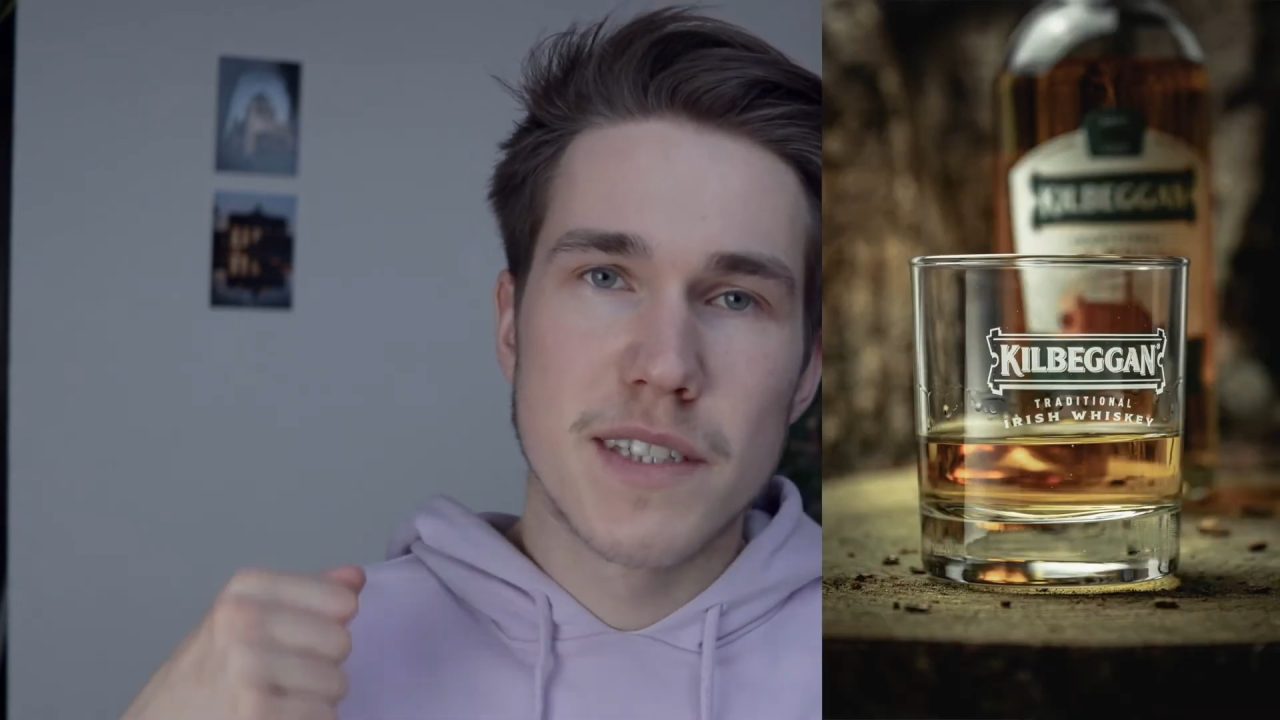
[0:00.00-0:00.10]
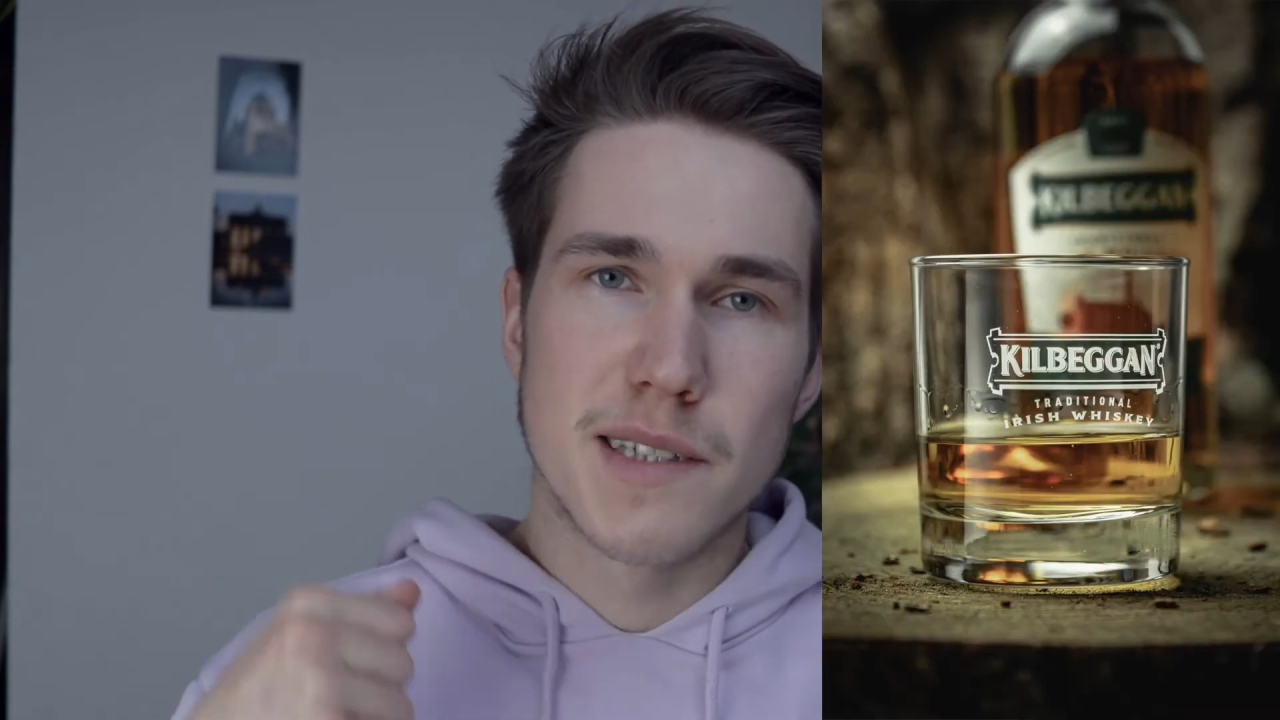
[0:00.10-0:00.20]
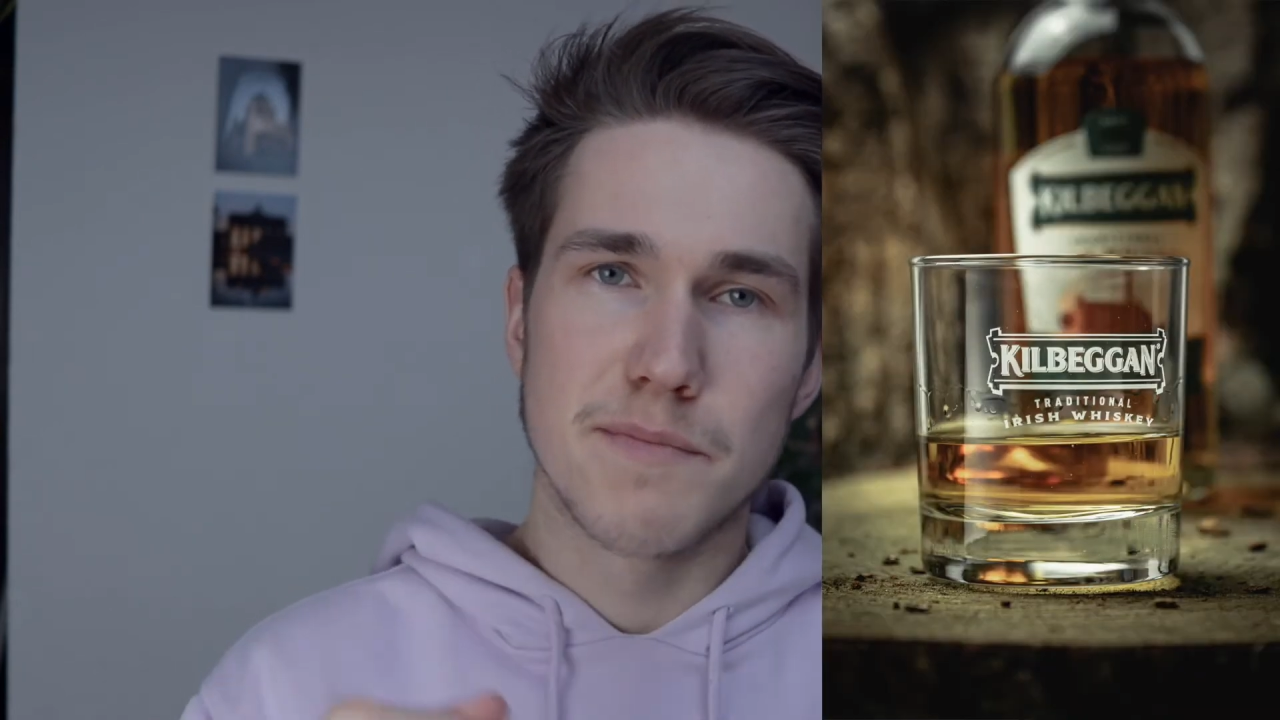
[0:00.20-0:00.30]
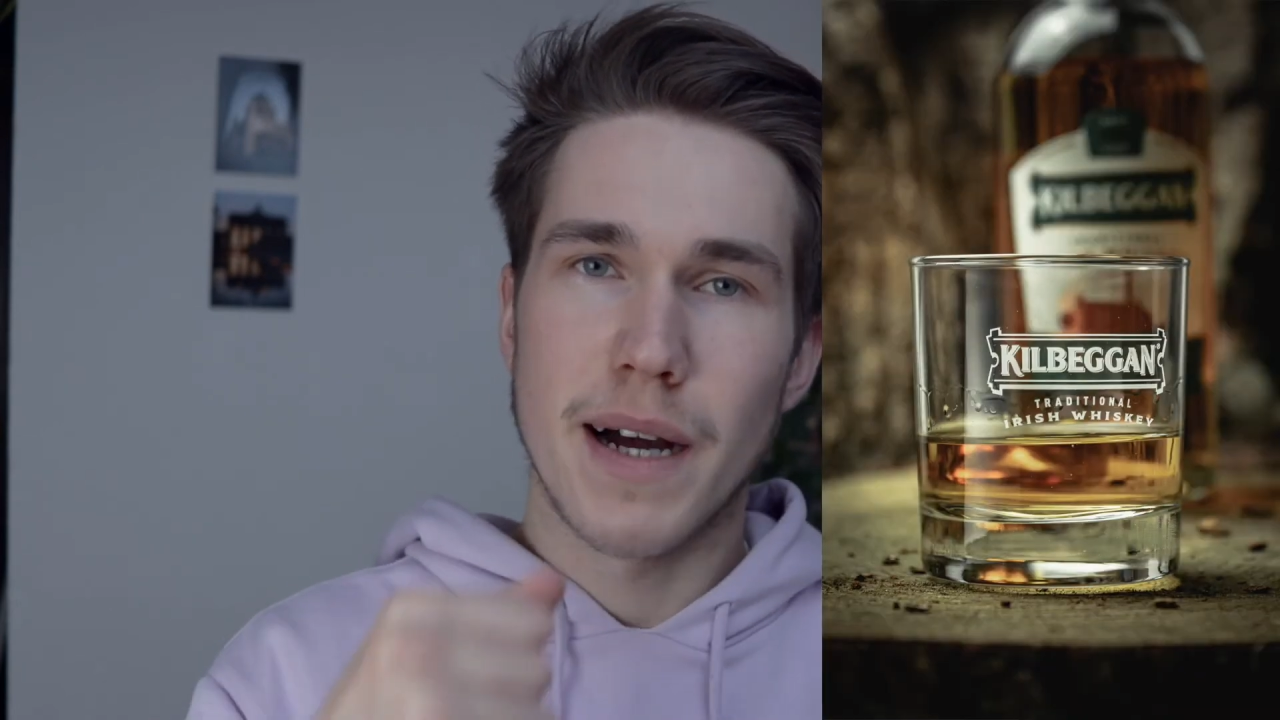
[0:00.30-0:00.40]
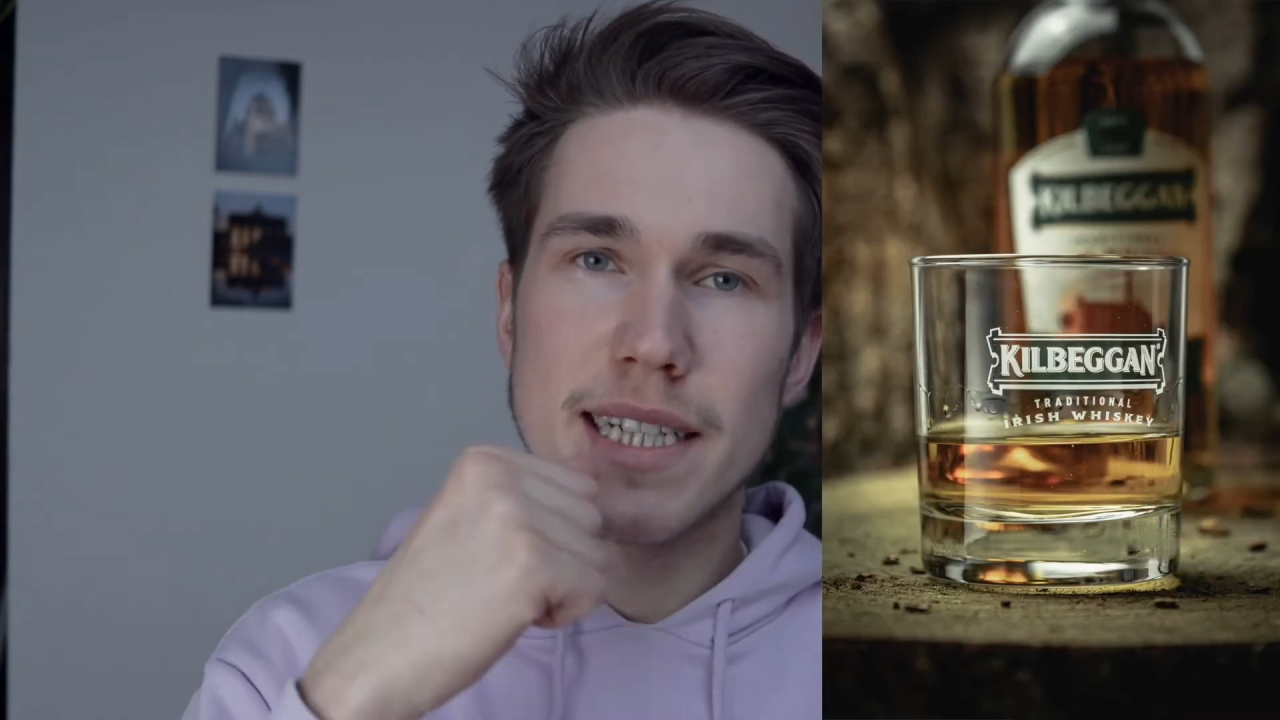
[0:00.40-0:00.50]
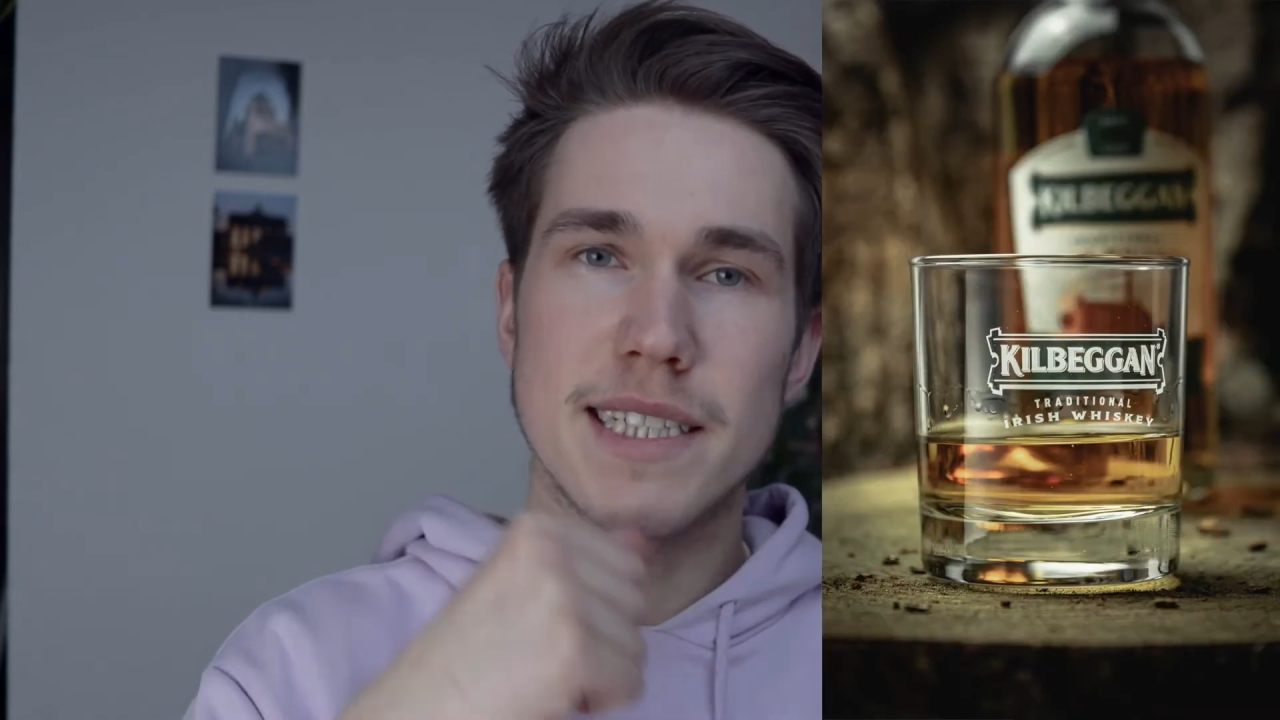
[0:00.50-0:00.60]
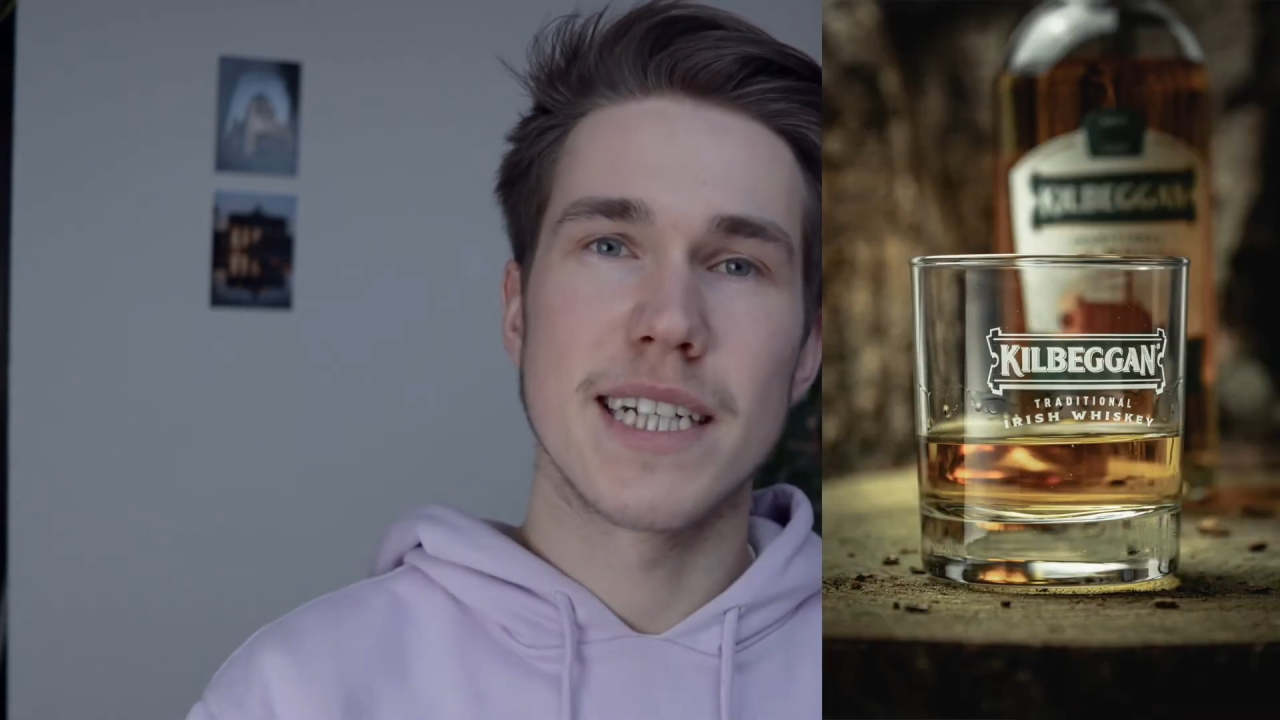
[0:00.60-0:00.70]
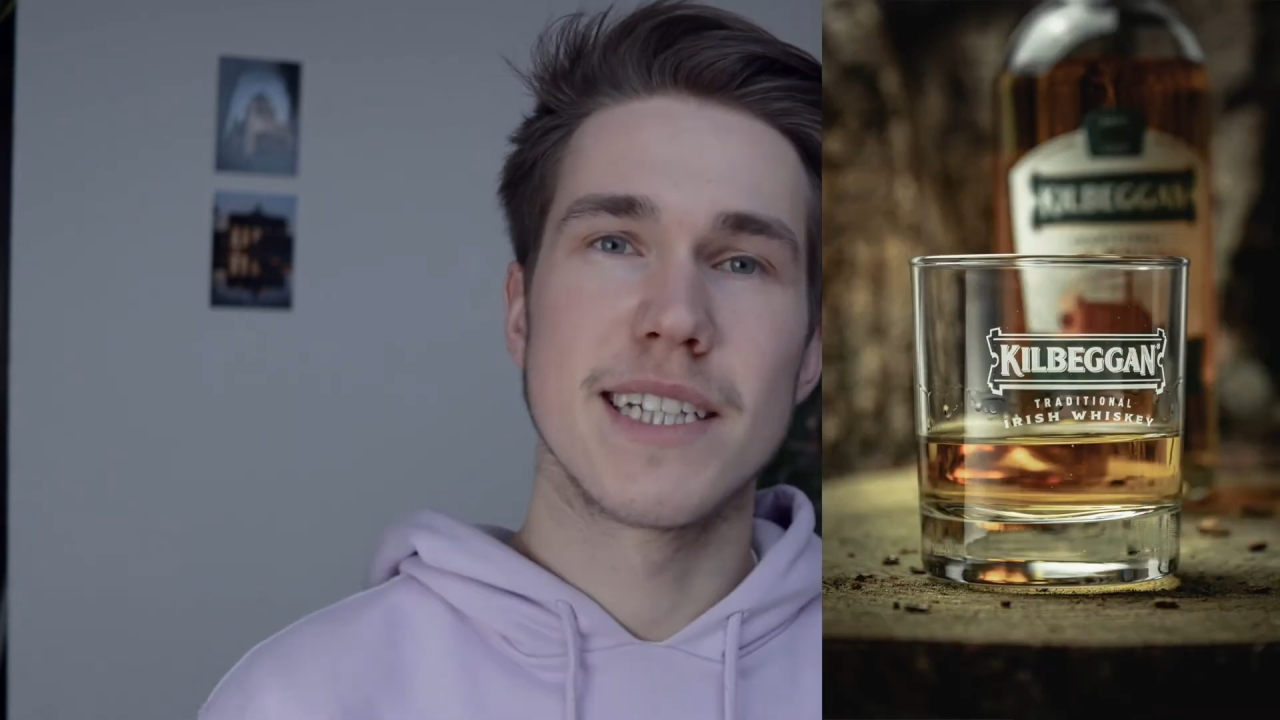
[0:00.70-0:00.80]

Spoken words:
this punch,